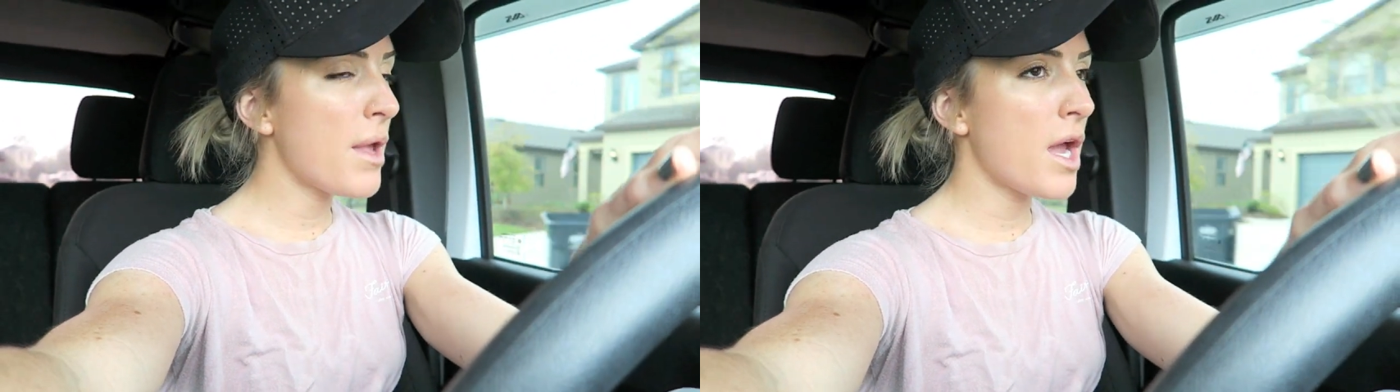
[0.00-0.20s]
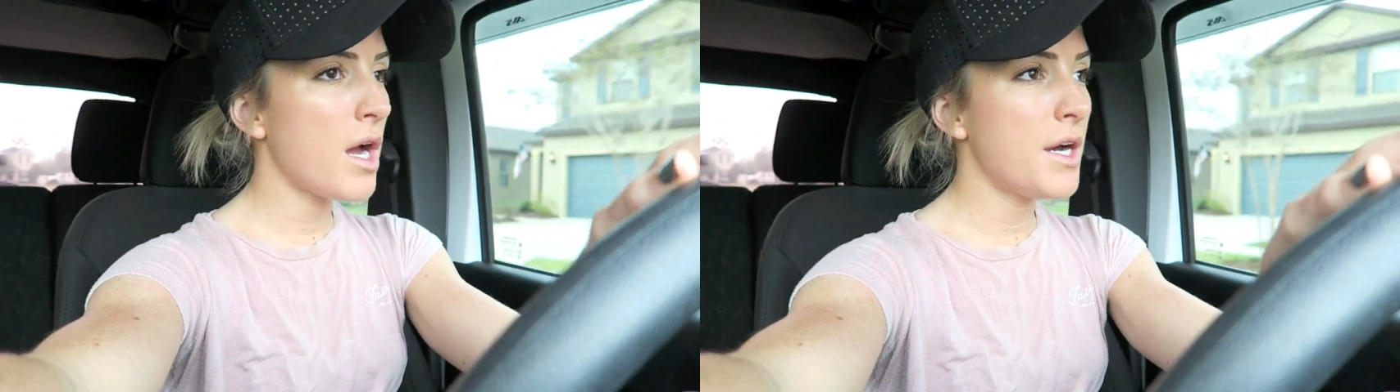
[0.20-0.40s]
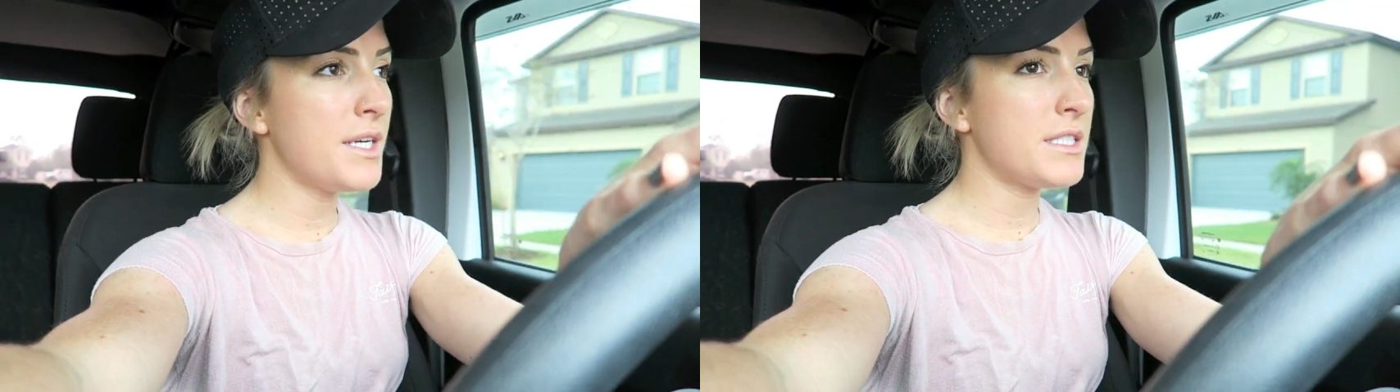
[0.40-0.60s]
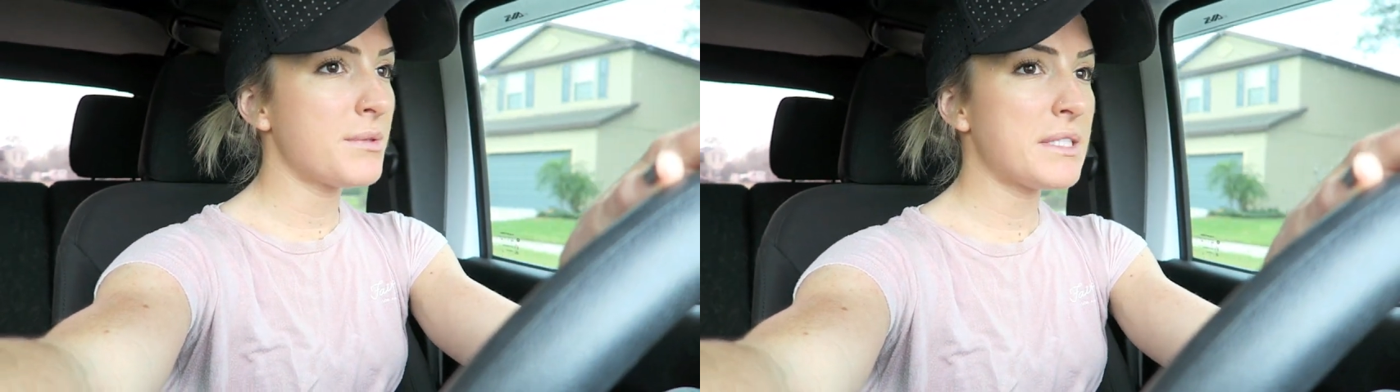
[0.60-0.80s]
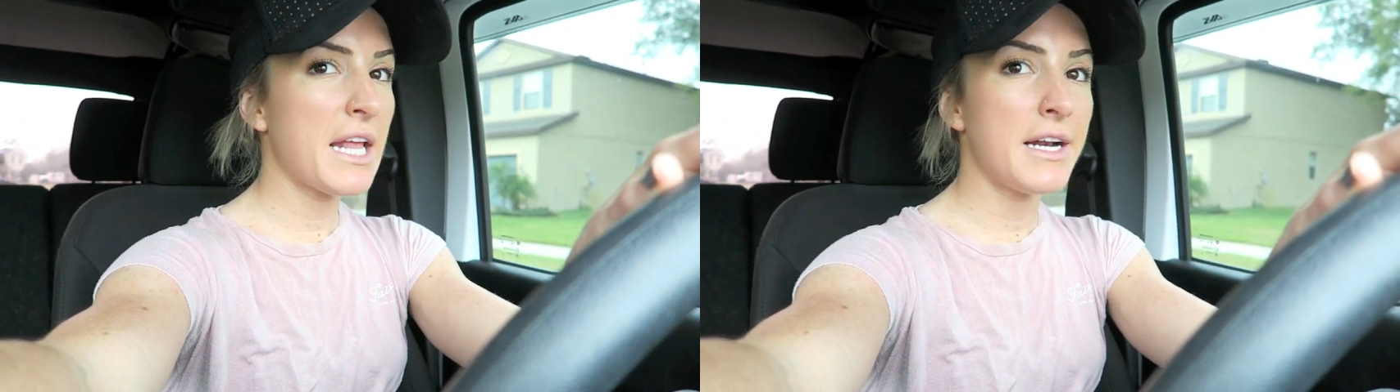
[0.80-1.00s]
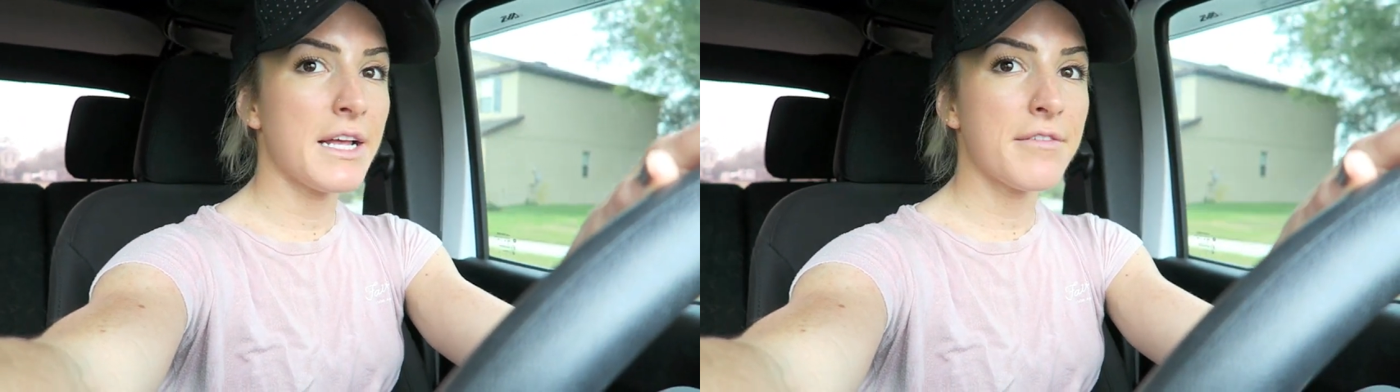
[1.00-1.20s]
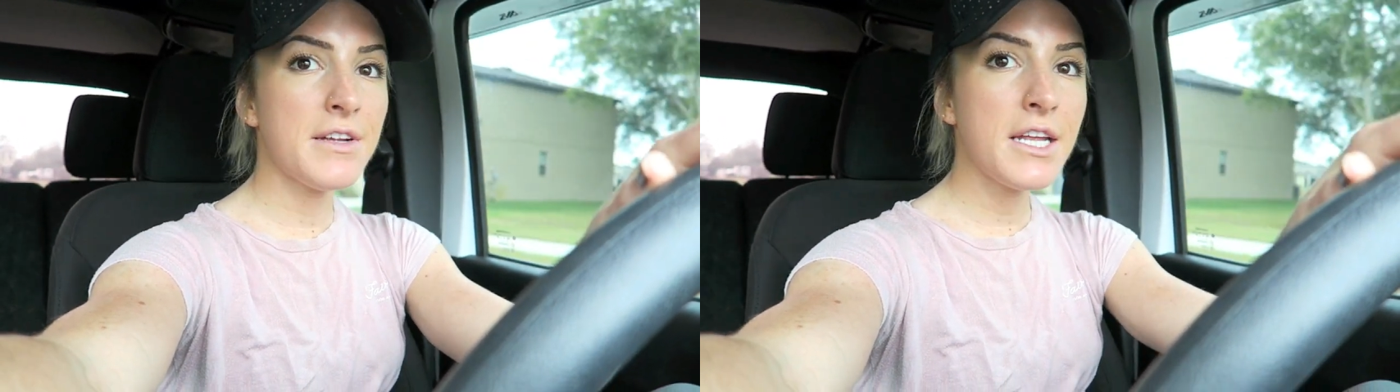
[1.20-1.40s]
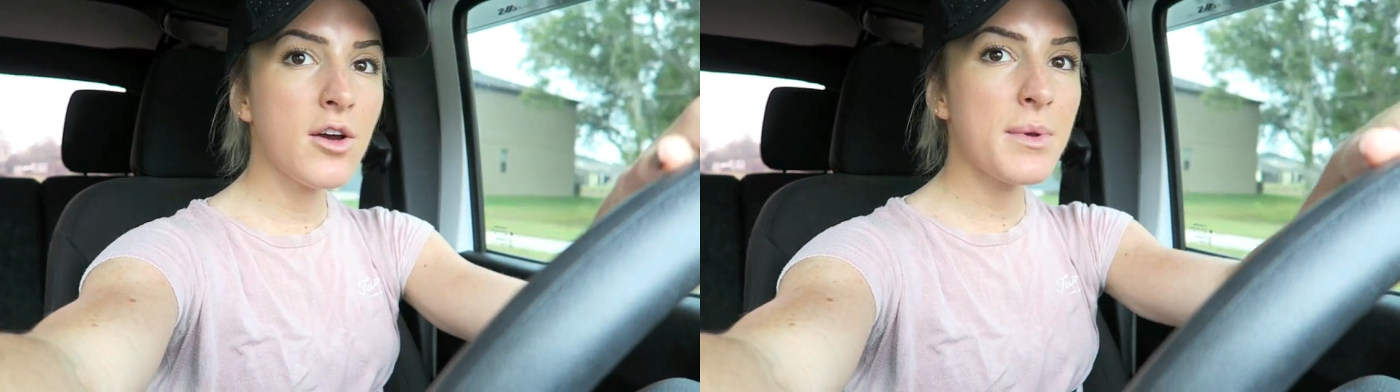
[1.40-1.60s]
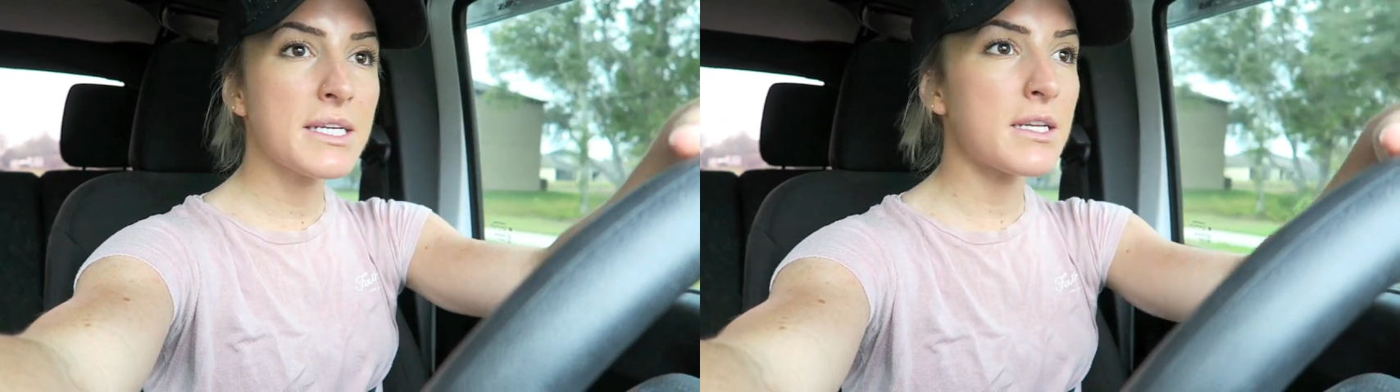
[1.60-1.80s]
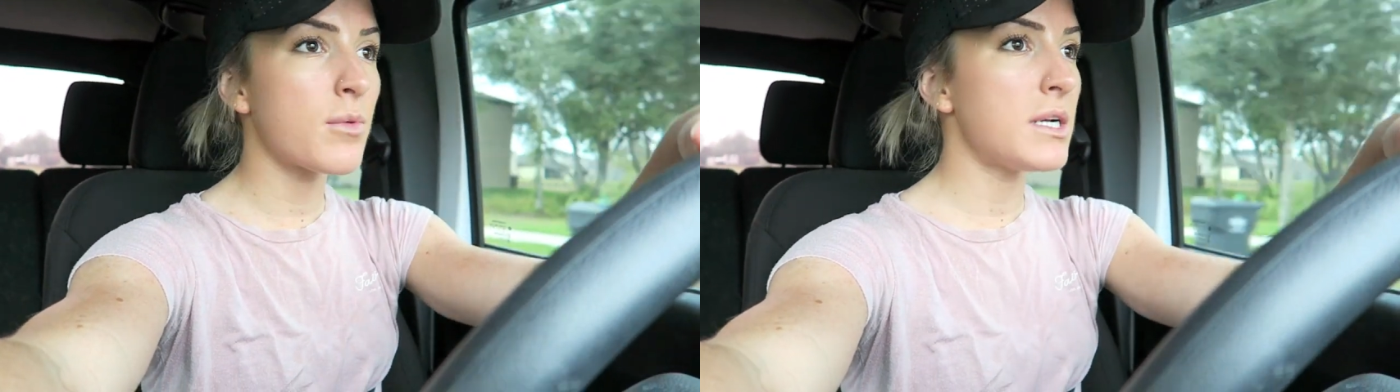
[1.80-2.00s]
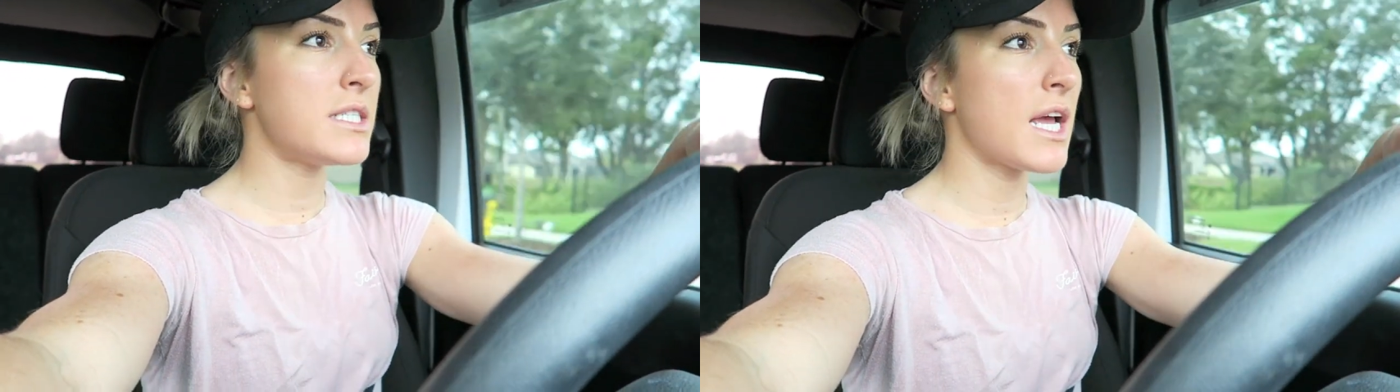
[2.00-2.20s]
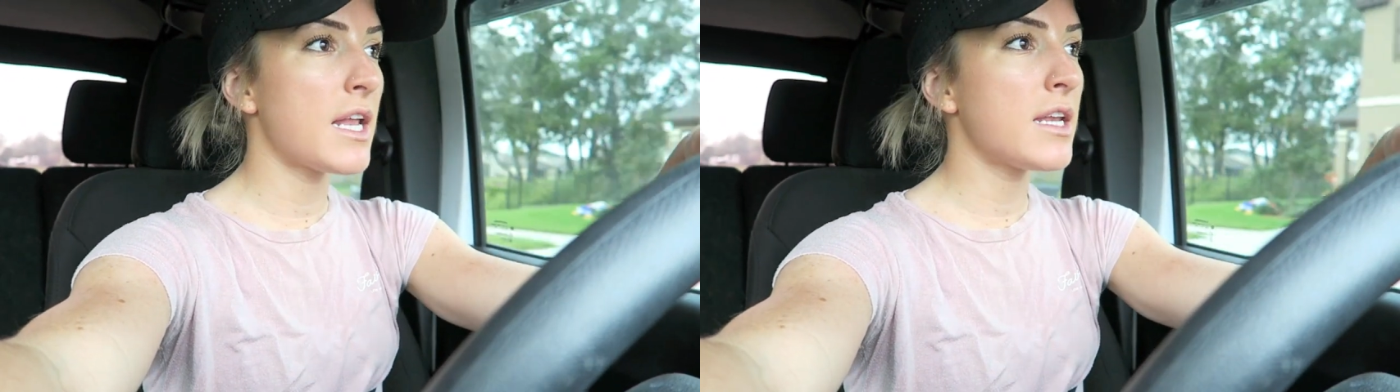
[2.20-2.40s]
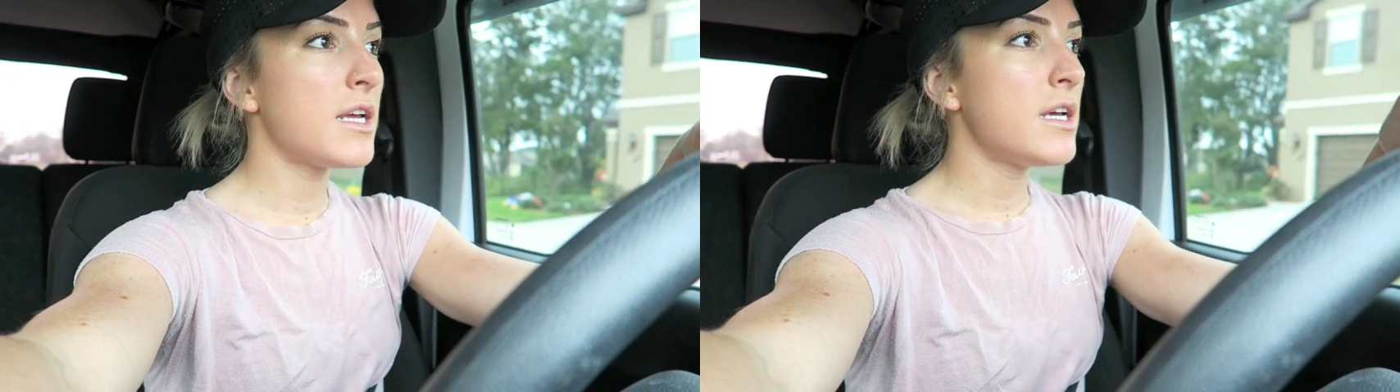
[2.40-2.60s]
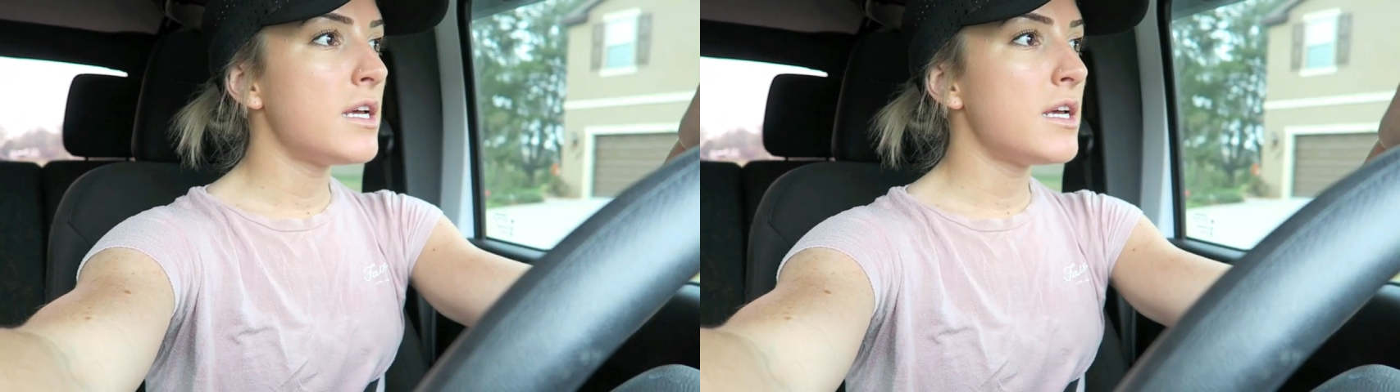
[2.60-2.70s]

because I was editing a video because I wanted to get